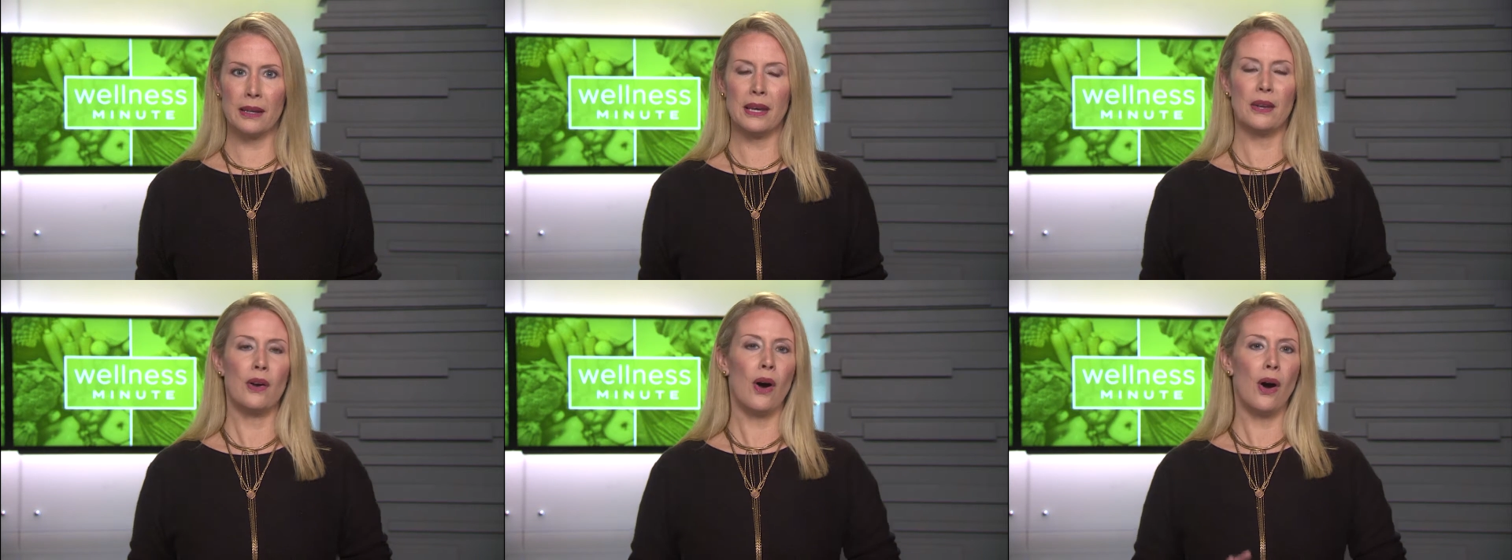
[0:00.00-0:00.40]

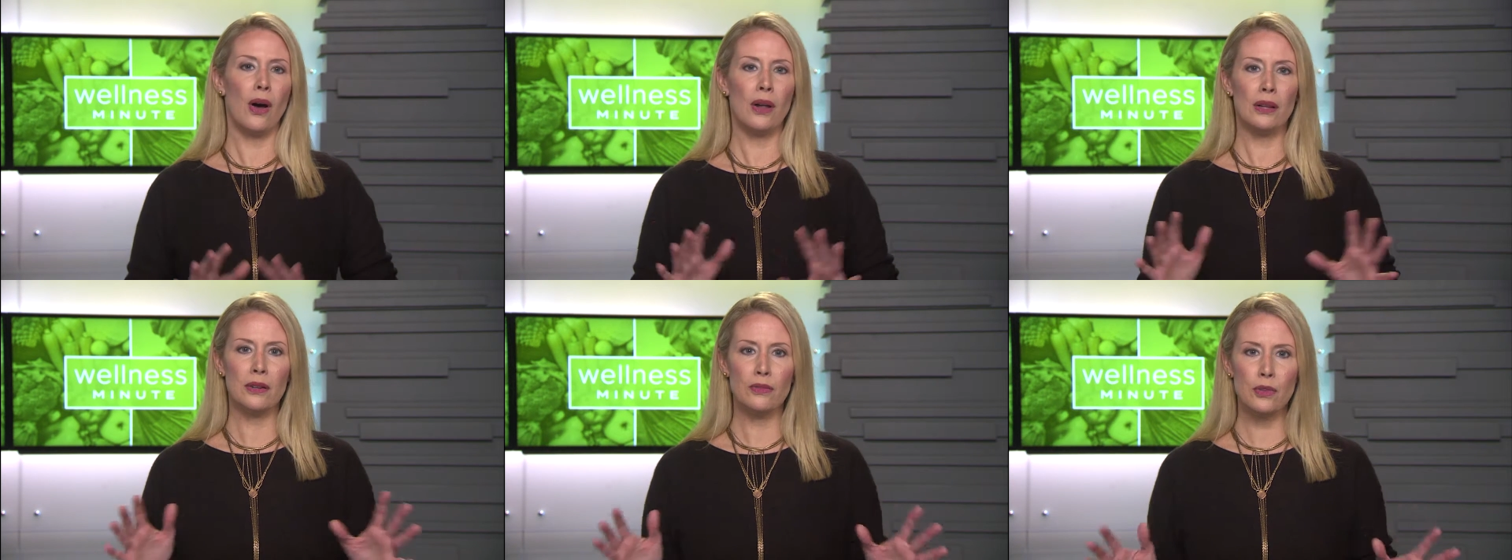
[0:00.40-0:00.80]
and
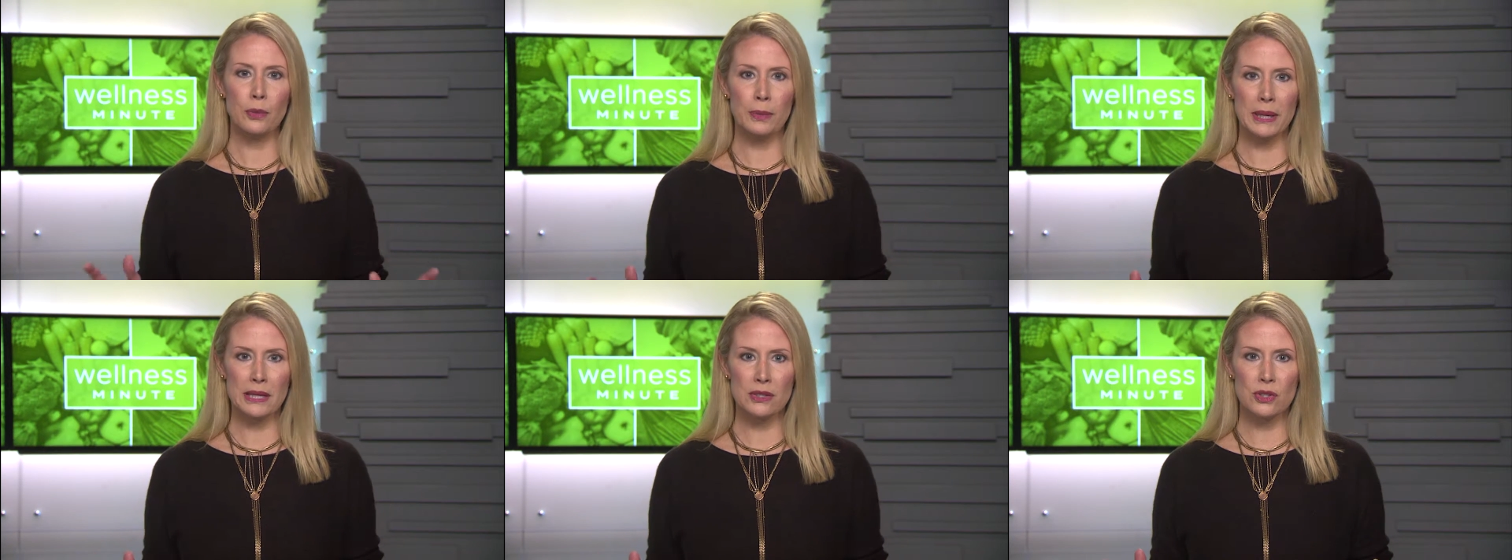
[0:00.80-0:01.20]
all of the
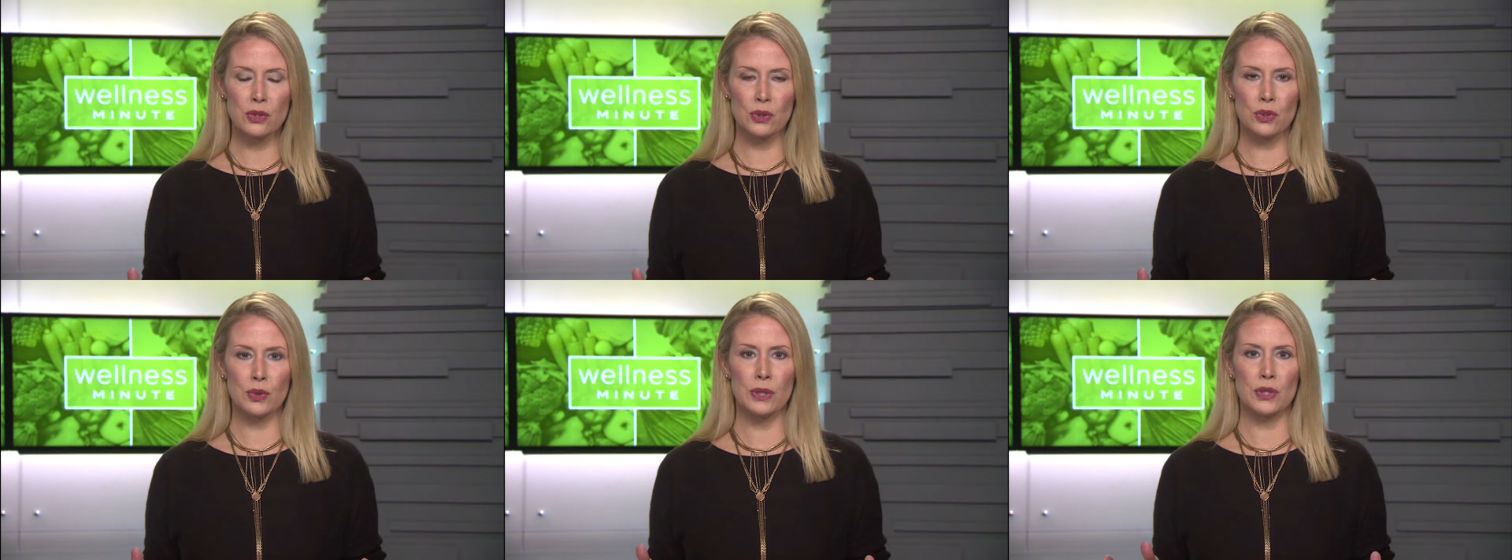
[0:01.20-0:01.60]
beets
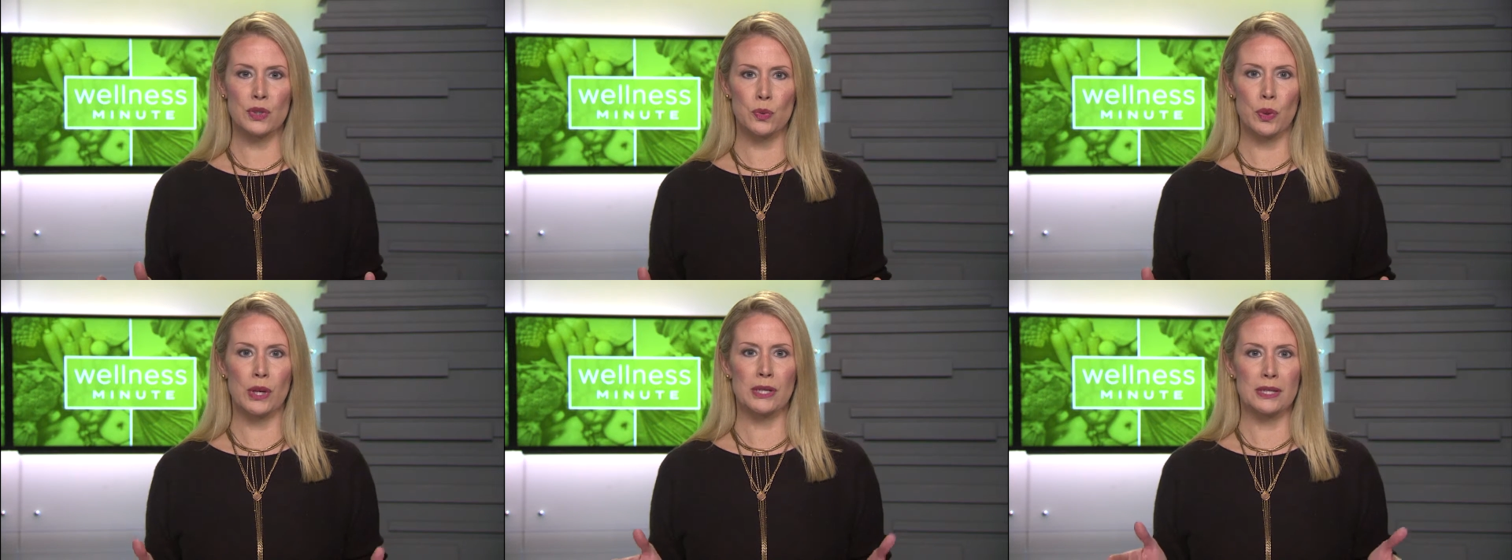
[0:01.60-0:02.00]
nutrients
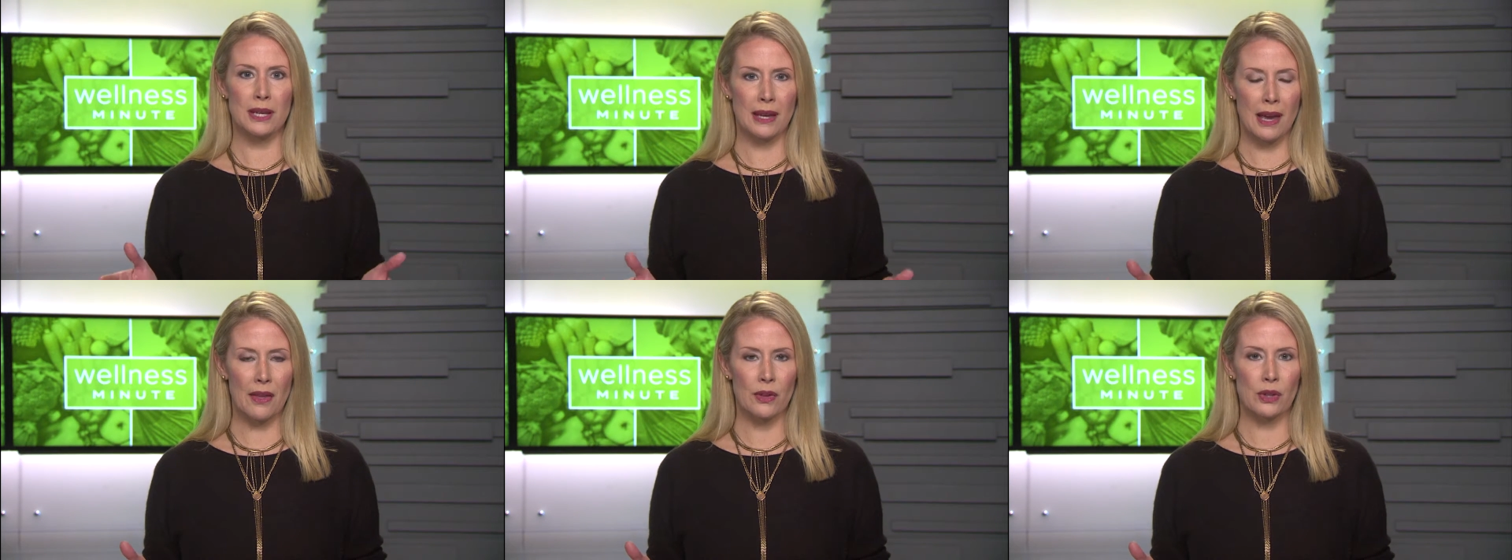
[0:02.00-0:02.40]
work
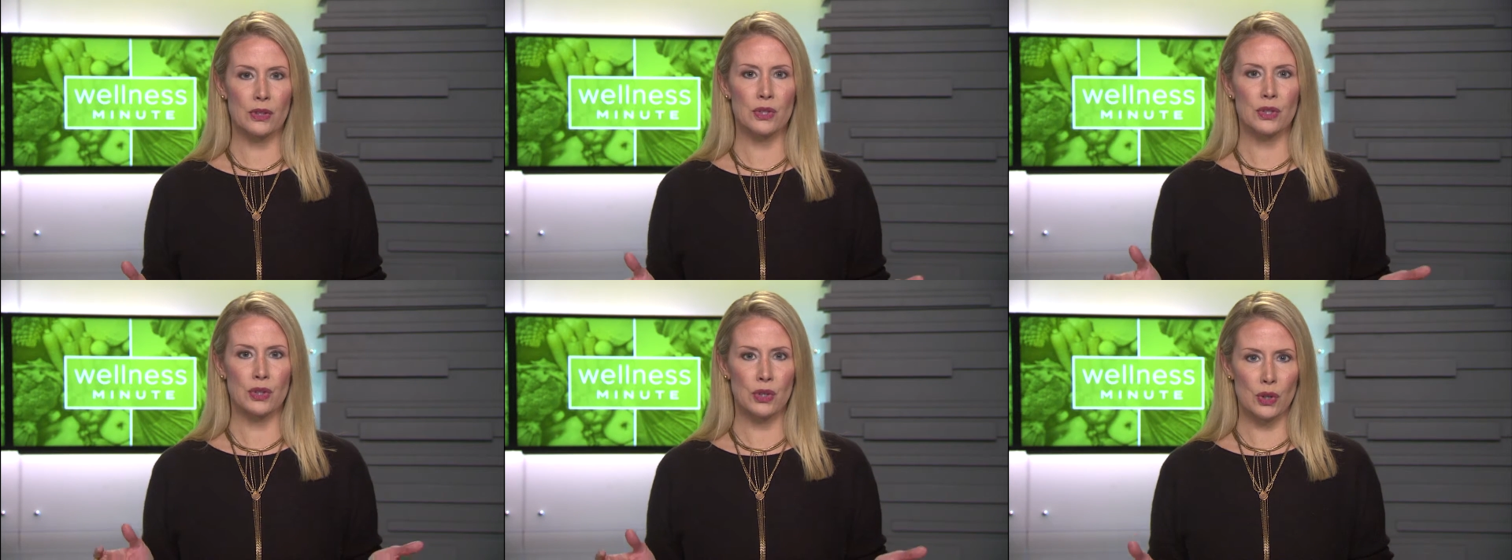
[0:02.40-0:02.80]
together
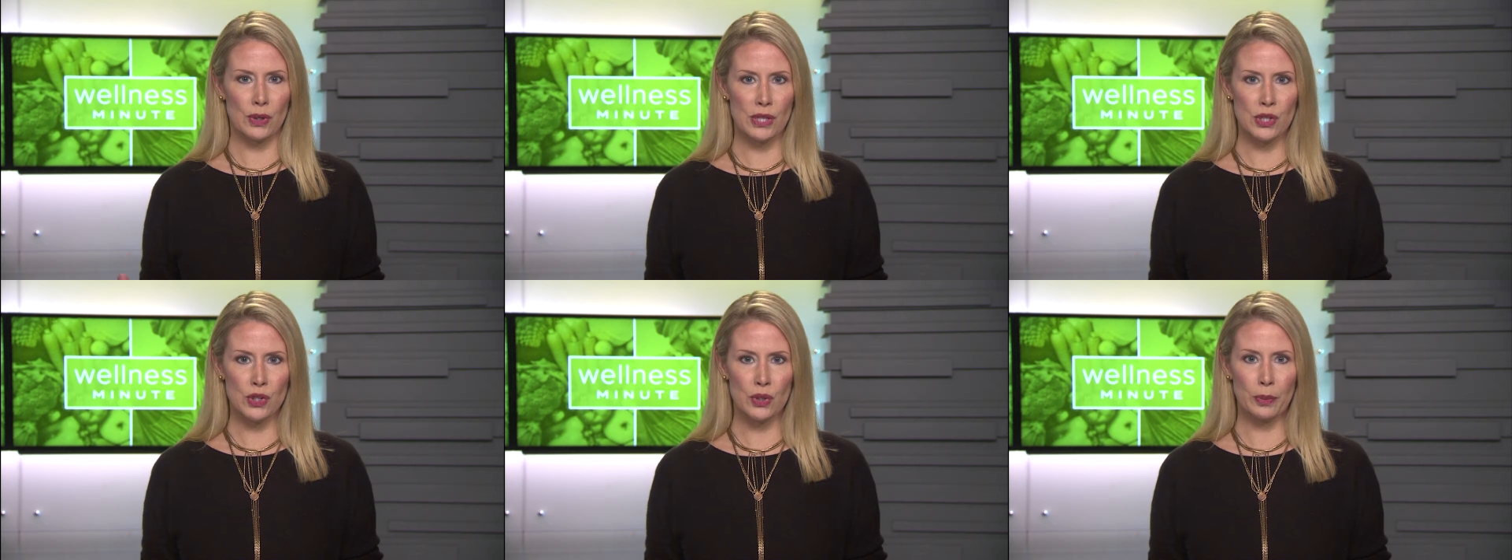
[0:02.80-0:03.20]
to
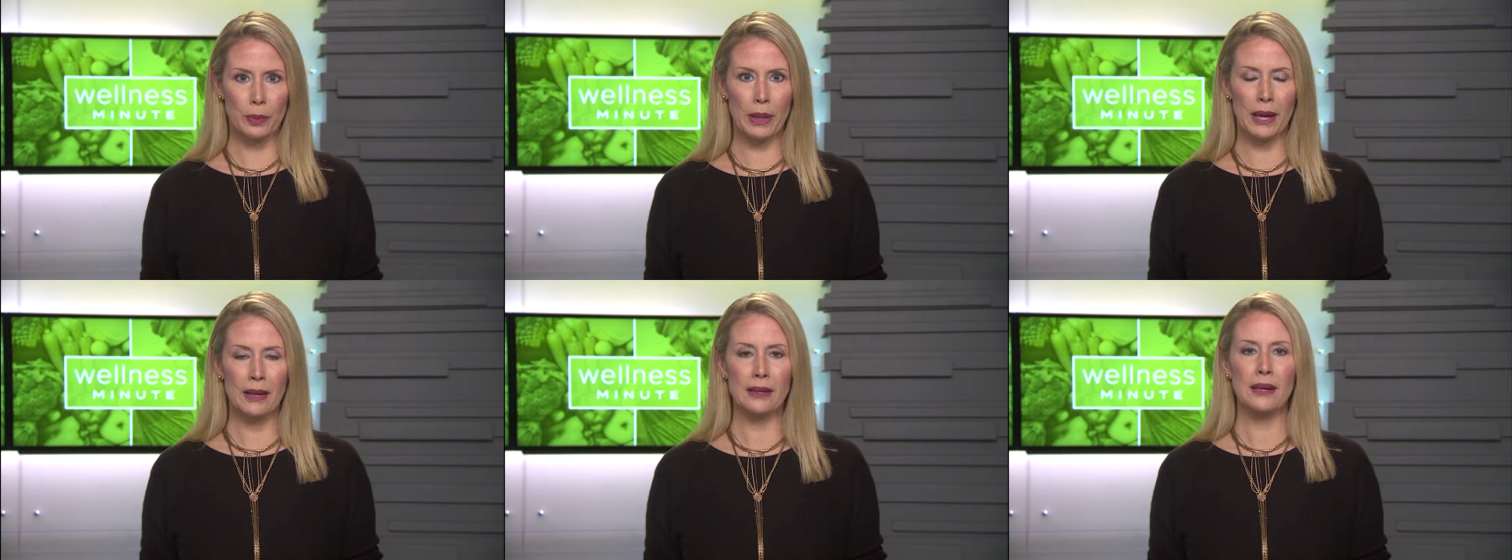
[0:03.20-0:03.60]
nourish the
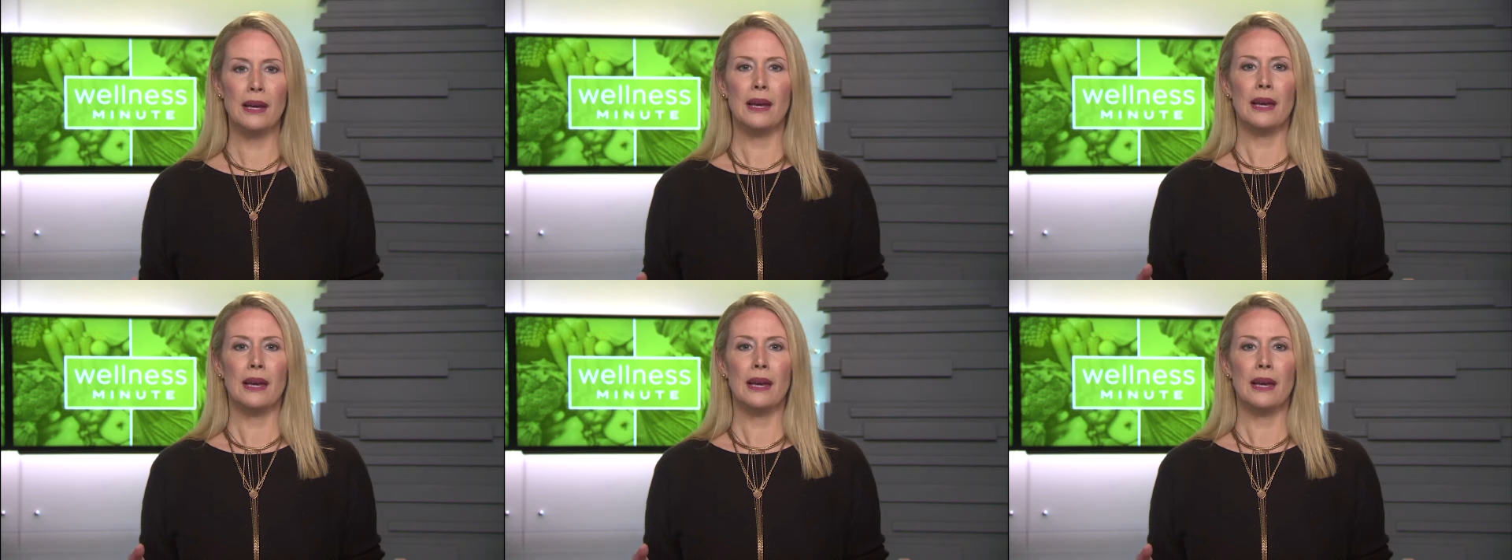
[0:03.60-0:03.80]
blood,